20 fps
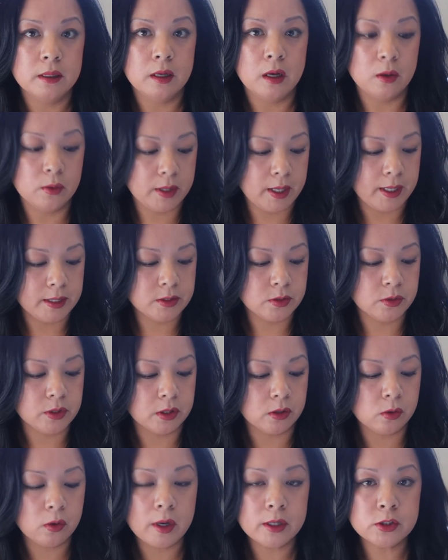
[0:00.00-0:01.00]
Okay, so the
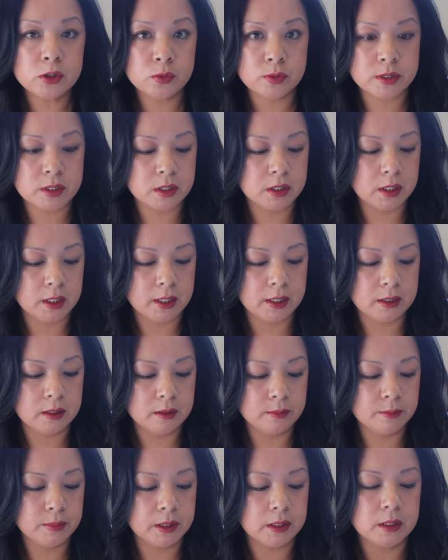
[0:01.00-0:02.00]
crunch was
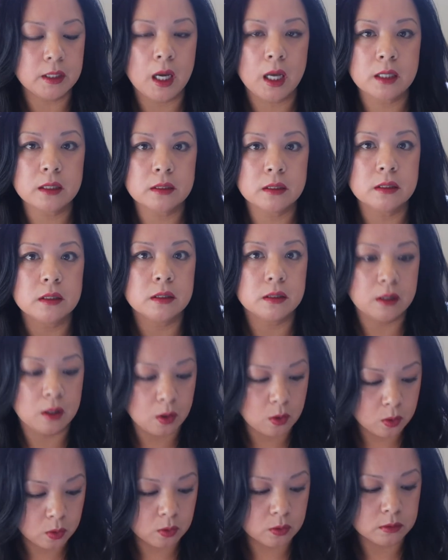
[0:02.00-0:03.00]
good, but not
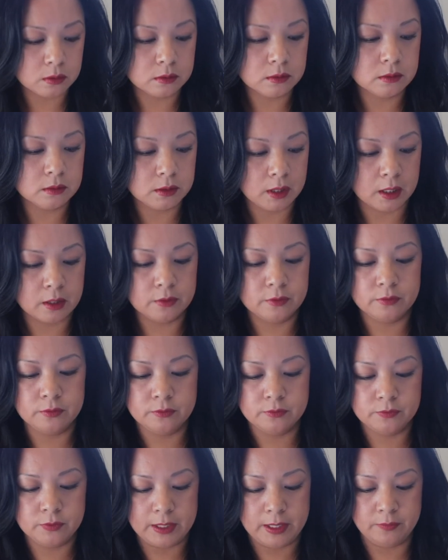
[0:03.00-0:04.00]
a whole lot of
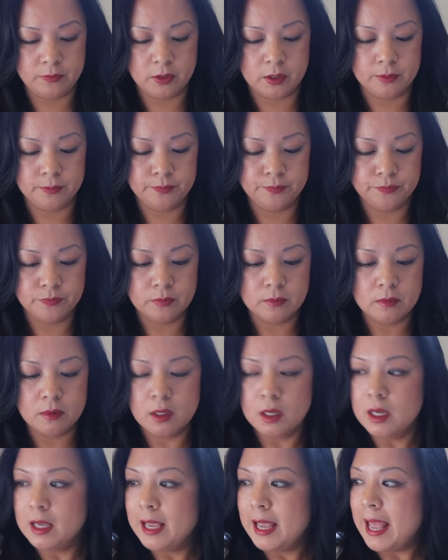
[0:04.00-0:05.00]
flavor.
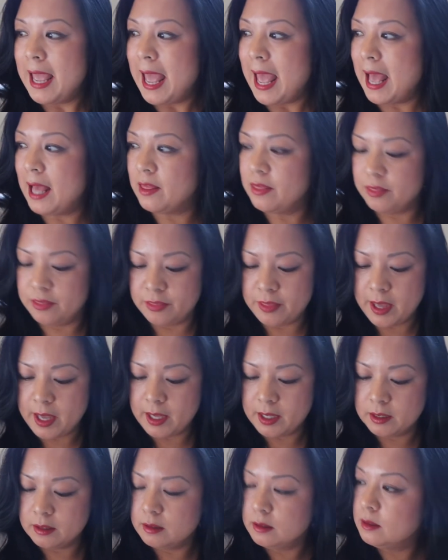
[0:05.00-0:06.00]
And
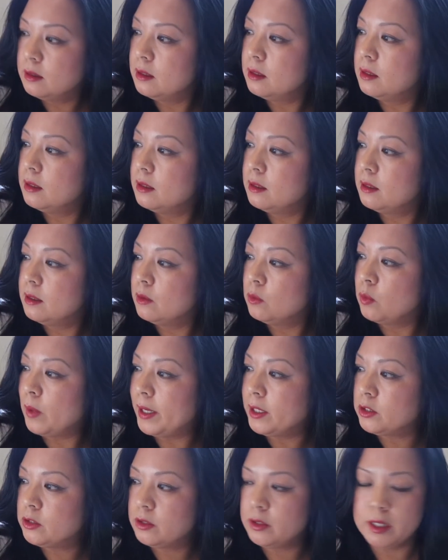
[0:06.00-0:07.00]
then
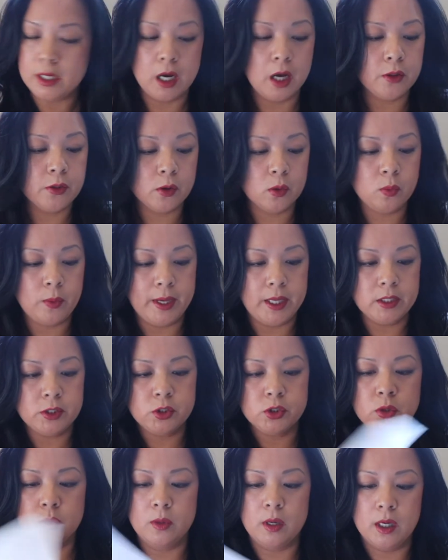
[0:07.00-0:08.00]
the other Wei
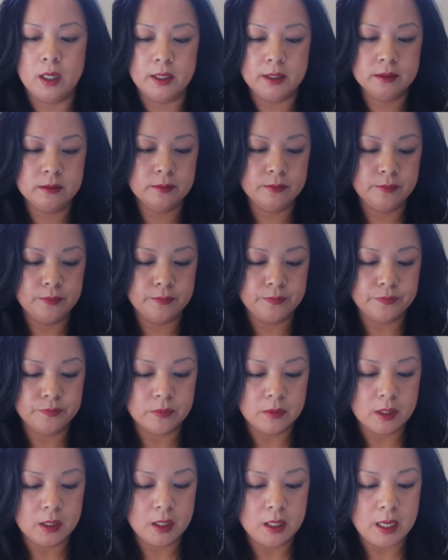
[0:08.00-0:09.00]
Chuan,
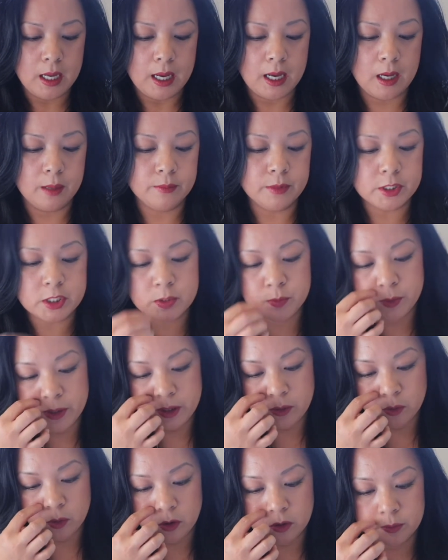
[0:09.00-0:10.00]
the
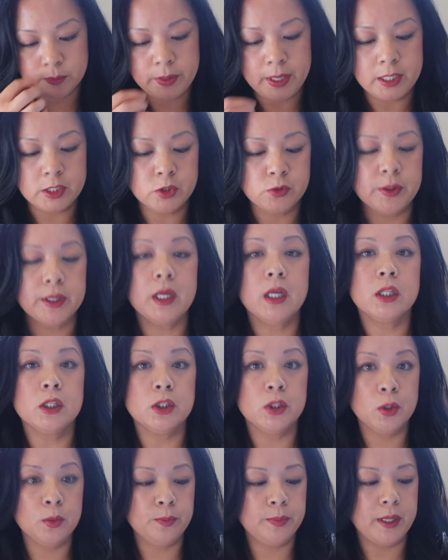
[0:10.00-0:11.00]
spring roll pastry
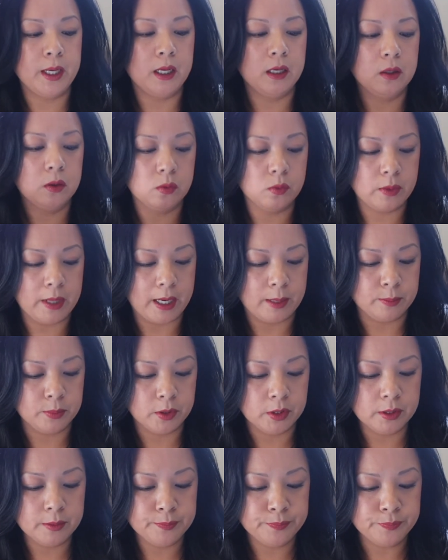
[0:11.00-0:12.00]
lumpia
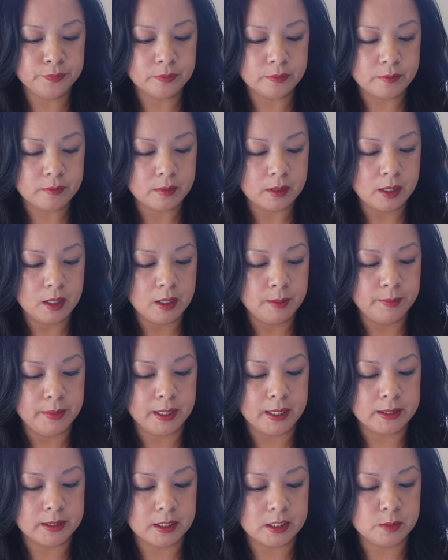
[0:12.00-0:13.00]
wrapper,
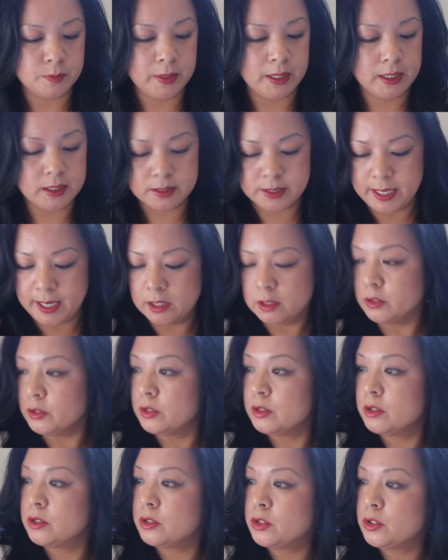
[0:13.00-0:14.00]
because it's being
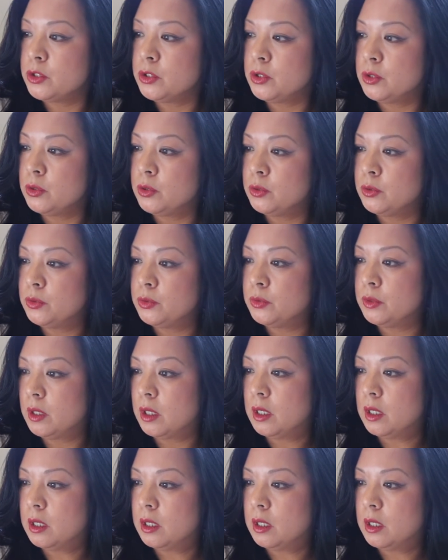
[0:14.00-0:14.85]
tailored to